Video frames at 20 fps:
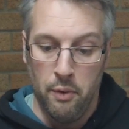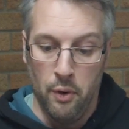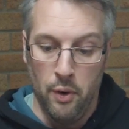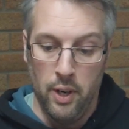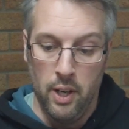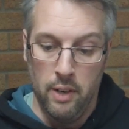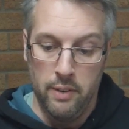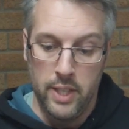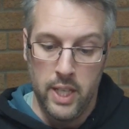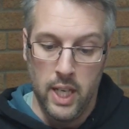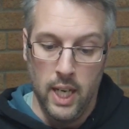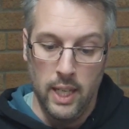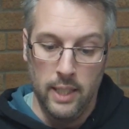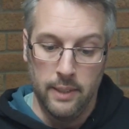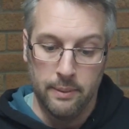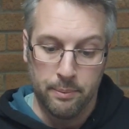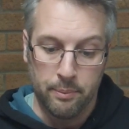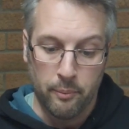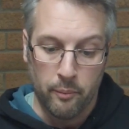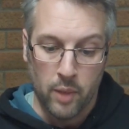another day.
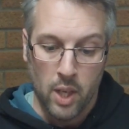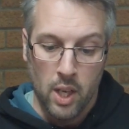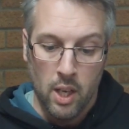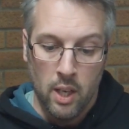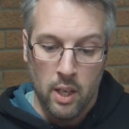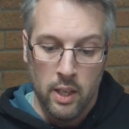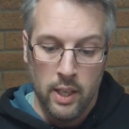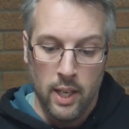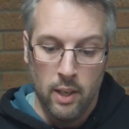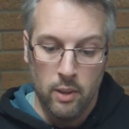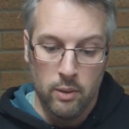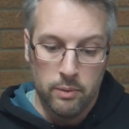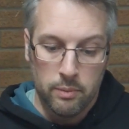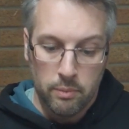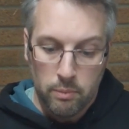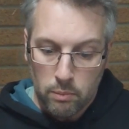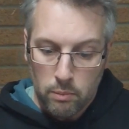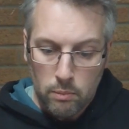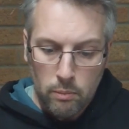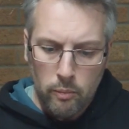Now,
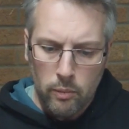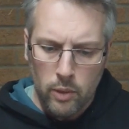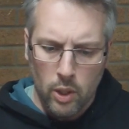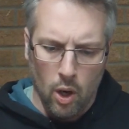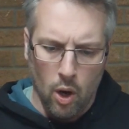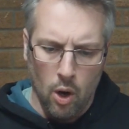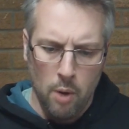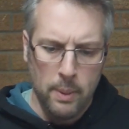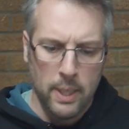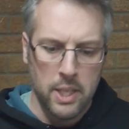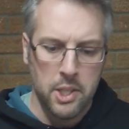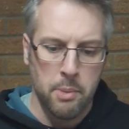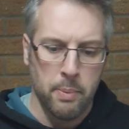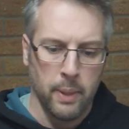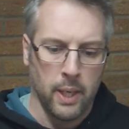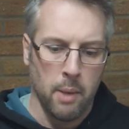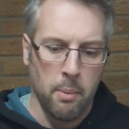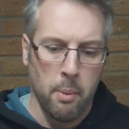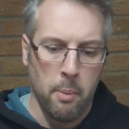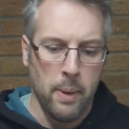I managed to
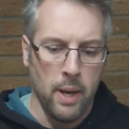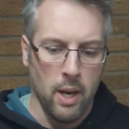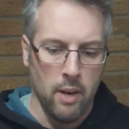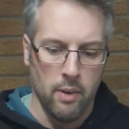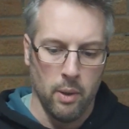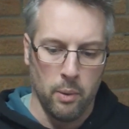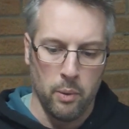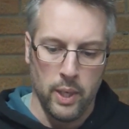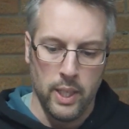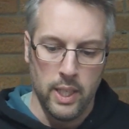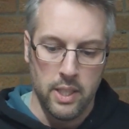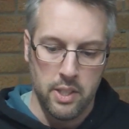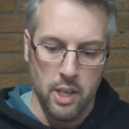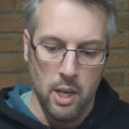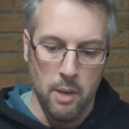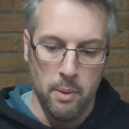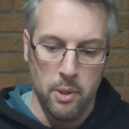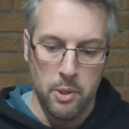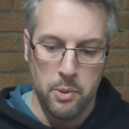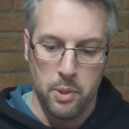pick up a pair of upgraded
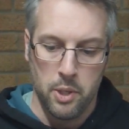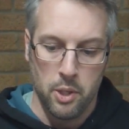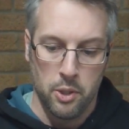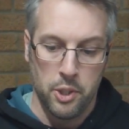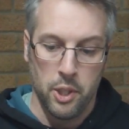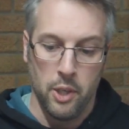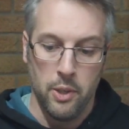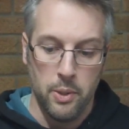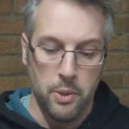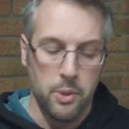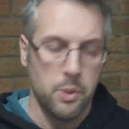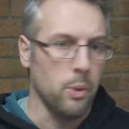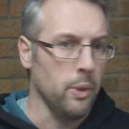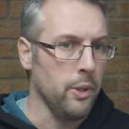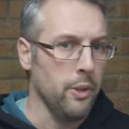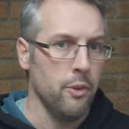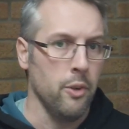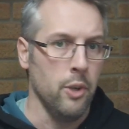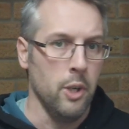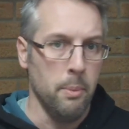turbos, which I'll show you and talk
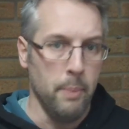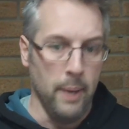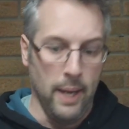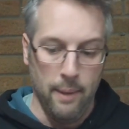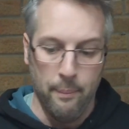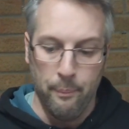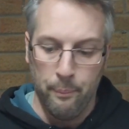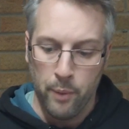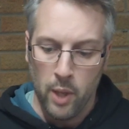you through in a bit.